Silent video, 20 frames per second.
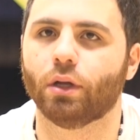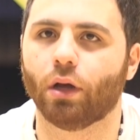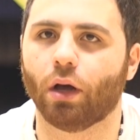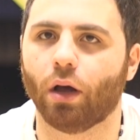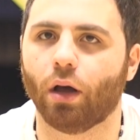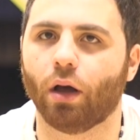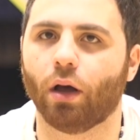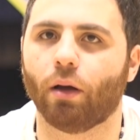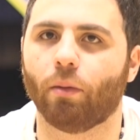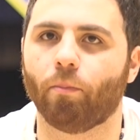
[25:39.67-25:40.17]

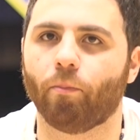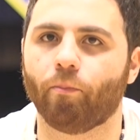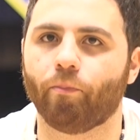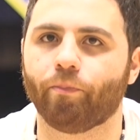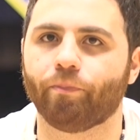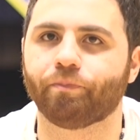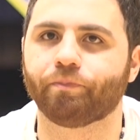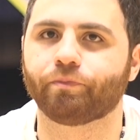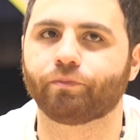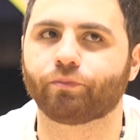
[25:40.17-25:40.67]

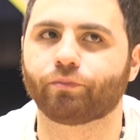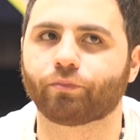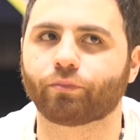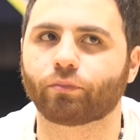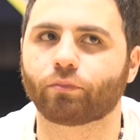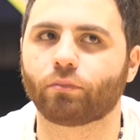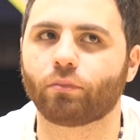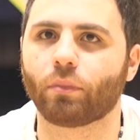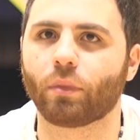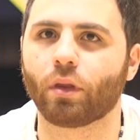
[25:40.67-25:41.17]

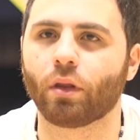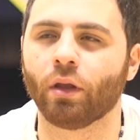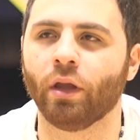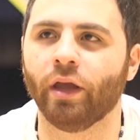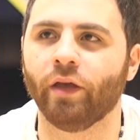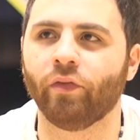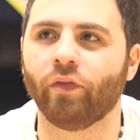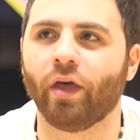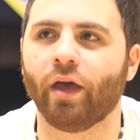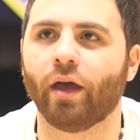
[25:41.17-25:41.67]

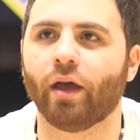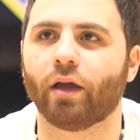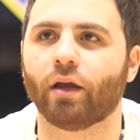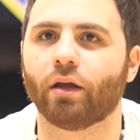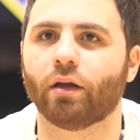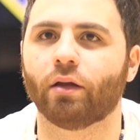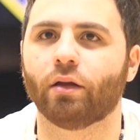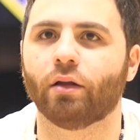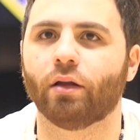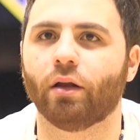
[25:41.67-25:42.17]
and that
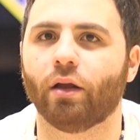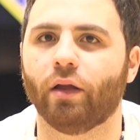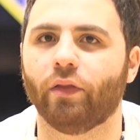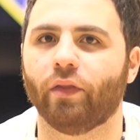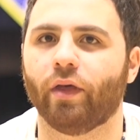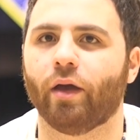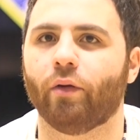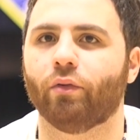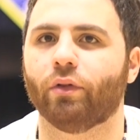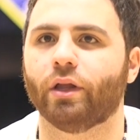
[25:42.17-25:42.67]

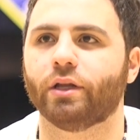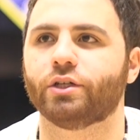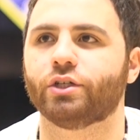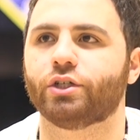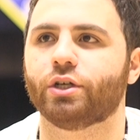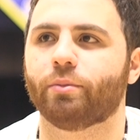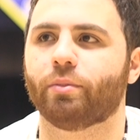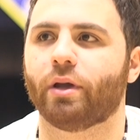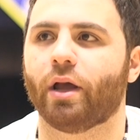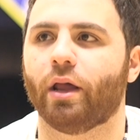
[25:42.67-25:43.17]

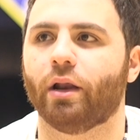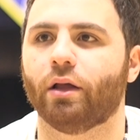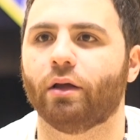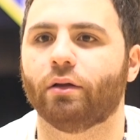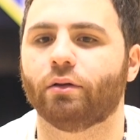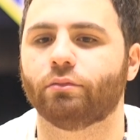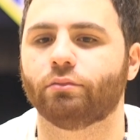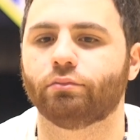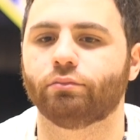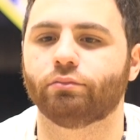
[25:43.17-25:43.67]
relationship kind of